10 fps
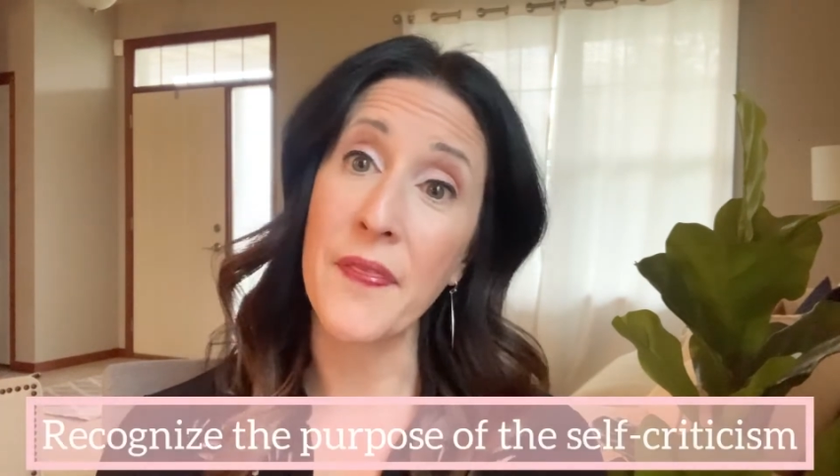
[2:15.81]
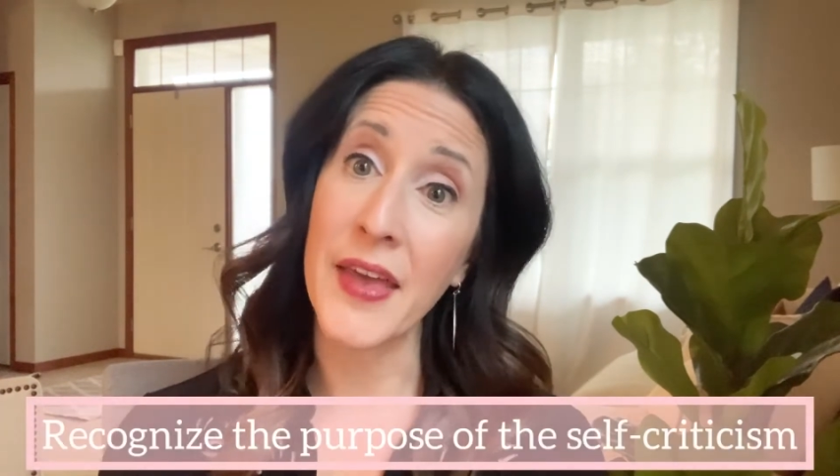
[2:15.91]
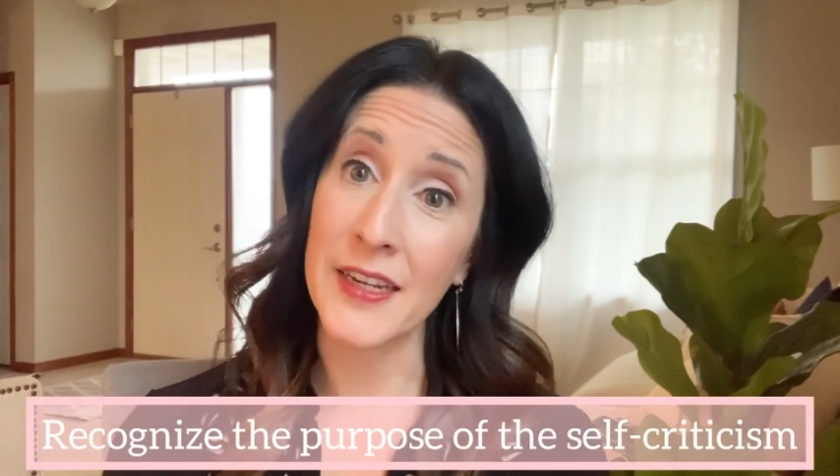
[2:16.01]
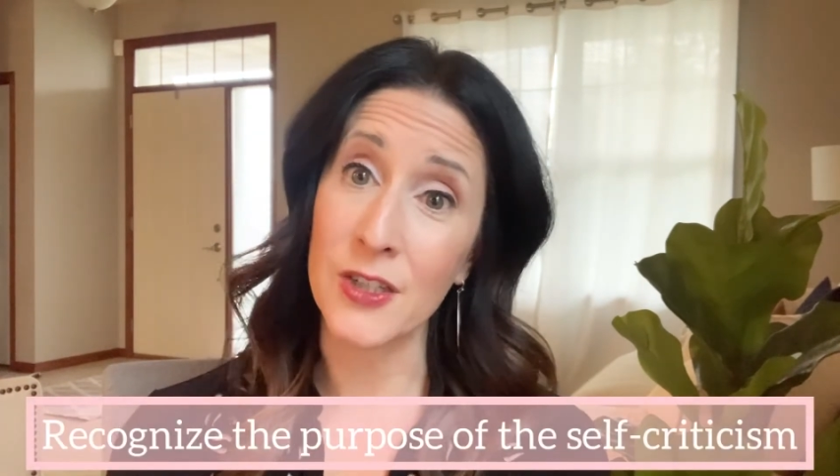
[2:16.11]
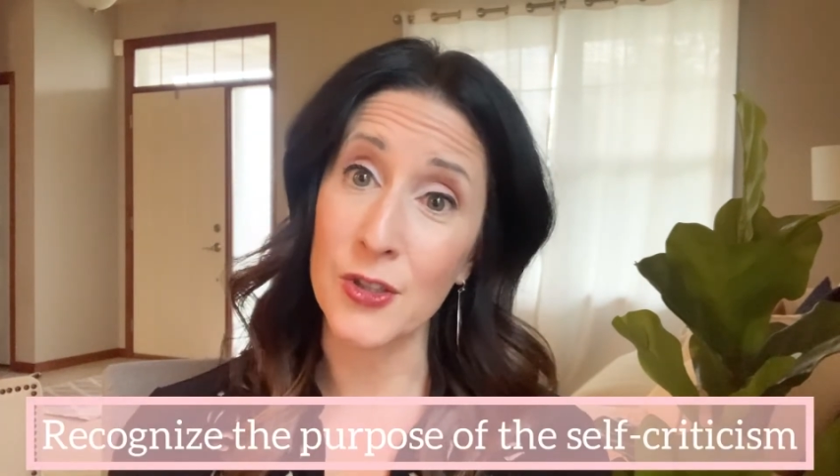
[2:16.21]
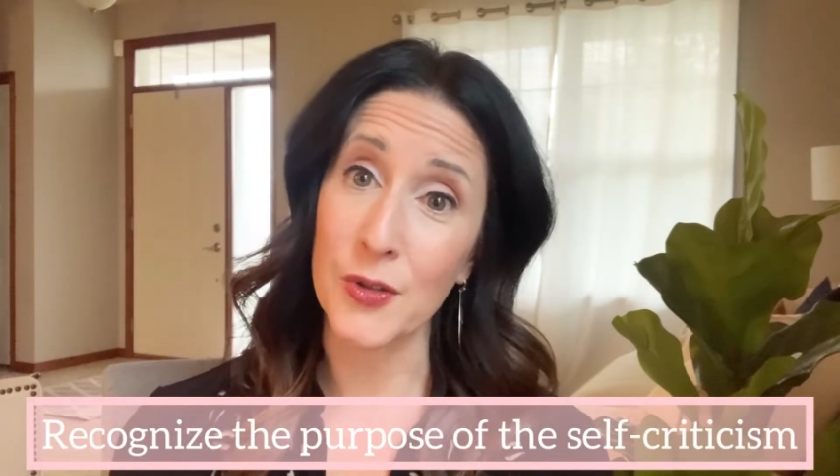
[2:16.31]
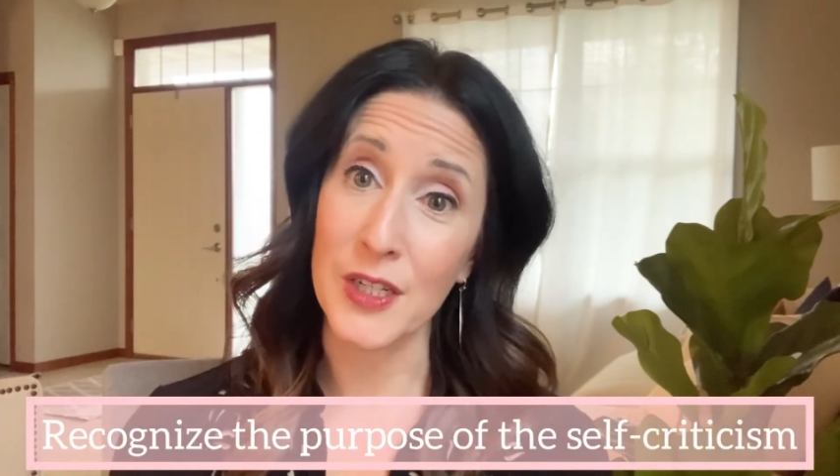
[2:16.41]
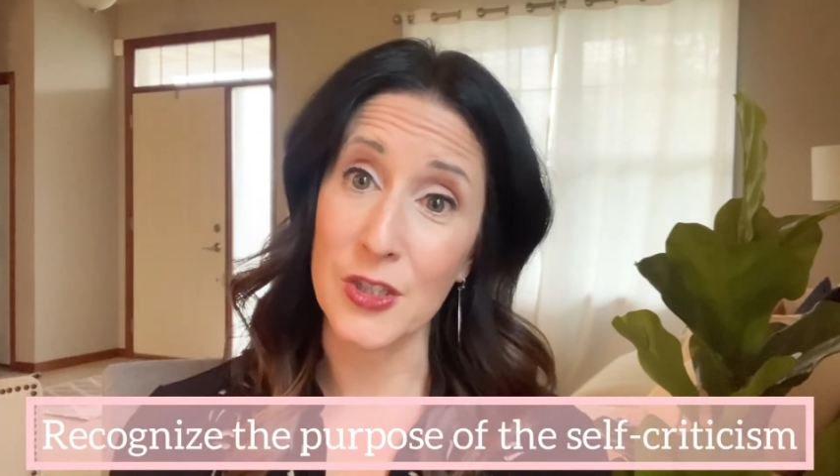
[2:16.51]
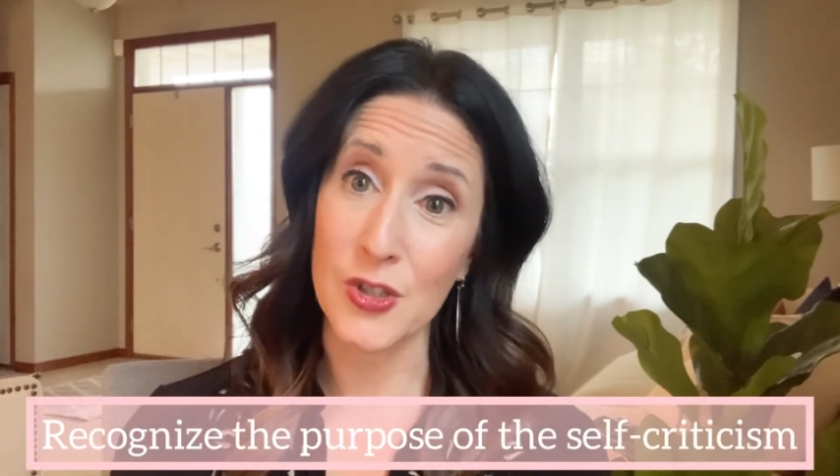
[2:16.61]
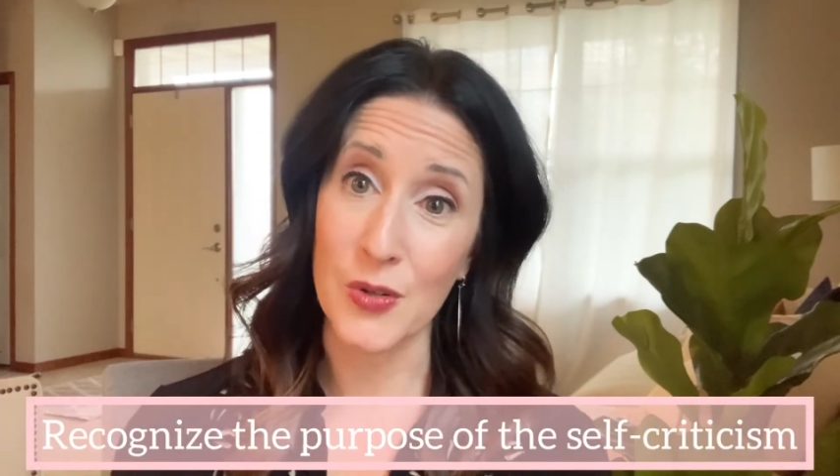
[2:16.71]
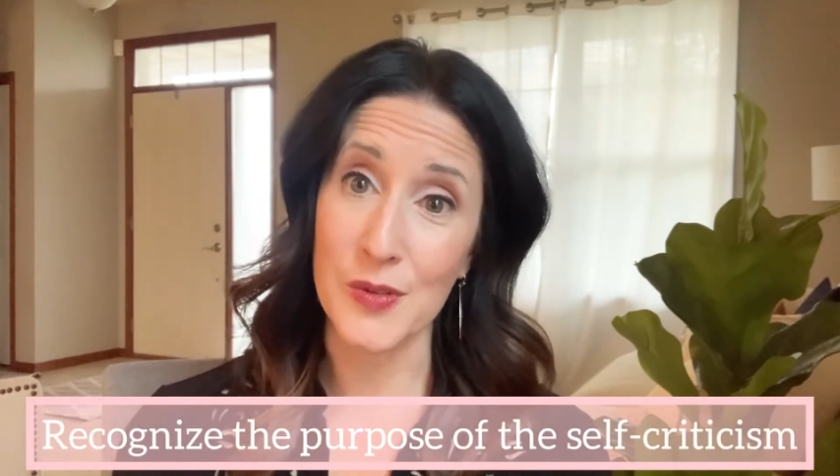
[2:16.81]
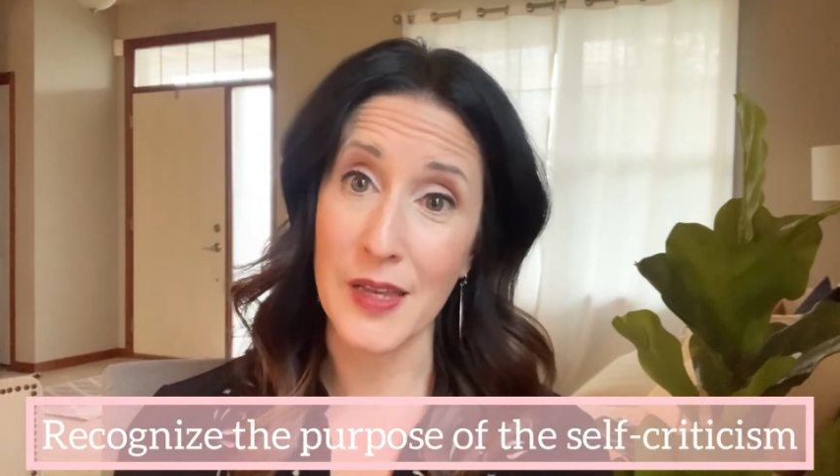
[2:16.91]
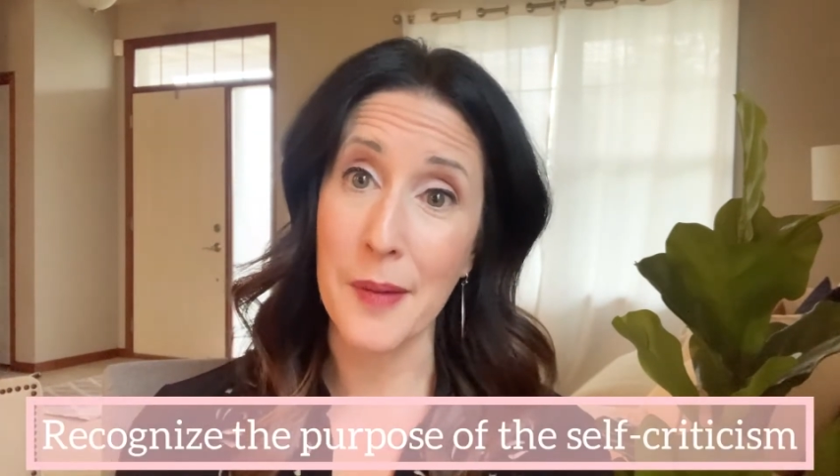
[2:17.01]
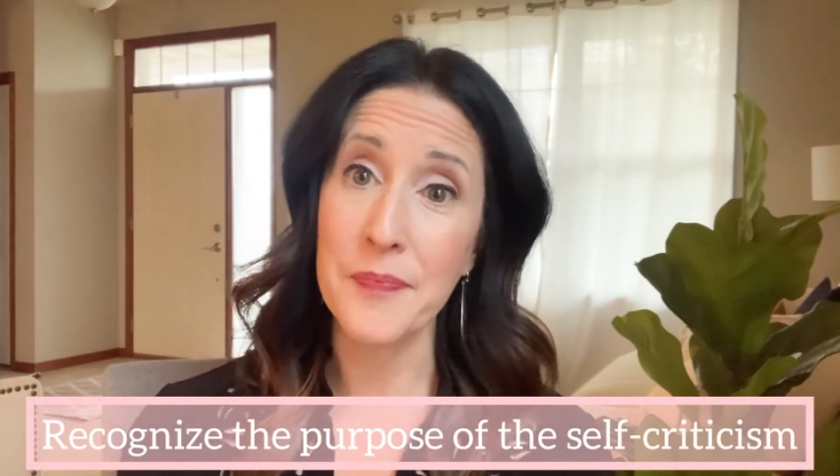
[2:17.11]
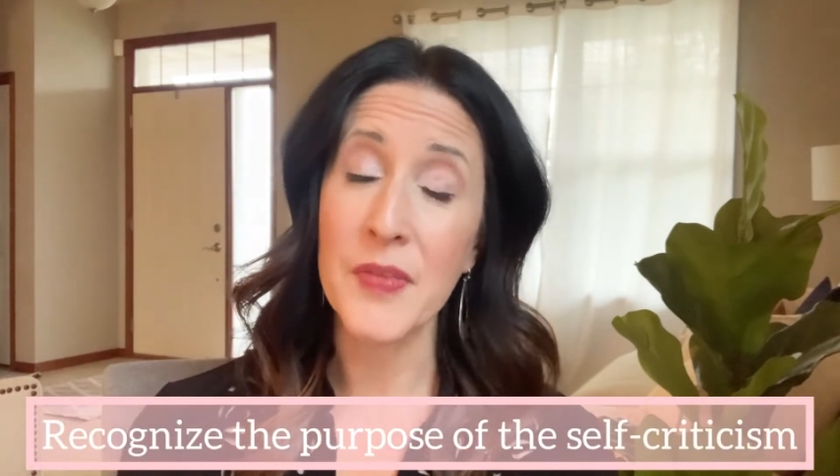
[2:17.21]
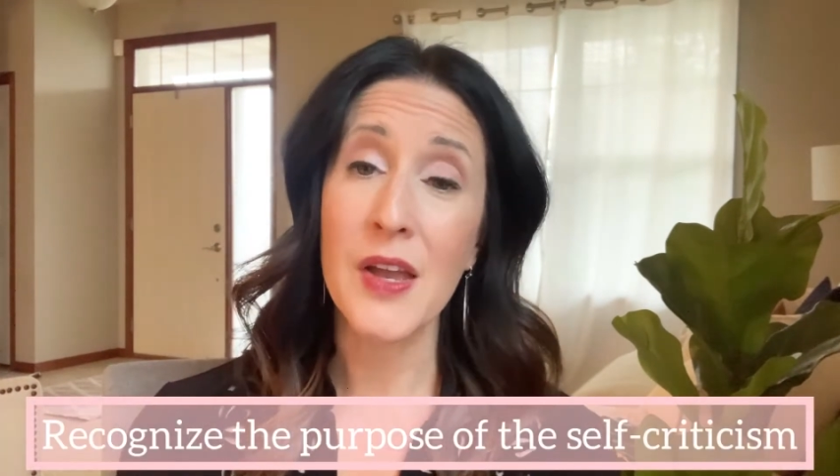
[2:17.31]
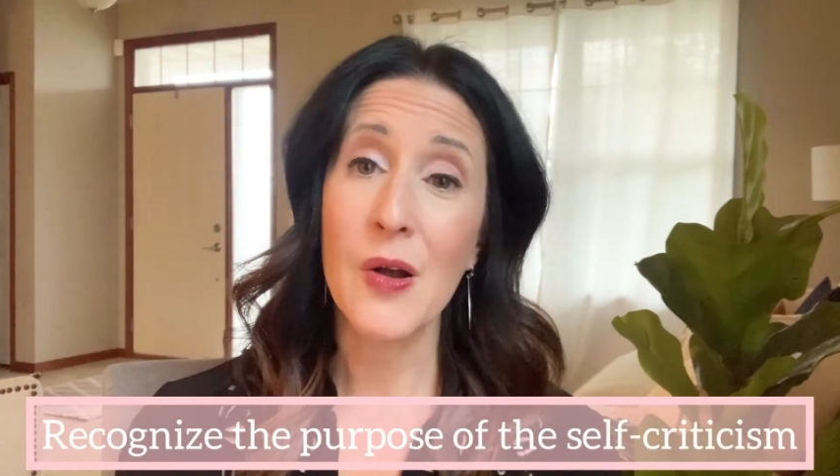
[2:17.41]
that inner critic shows up,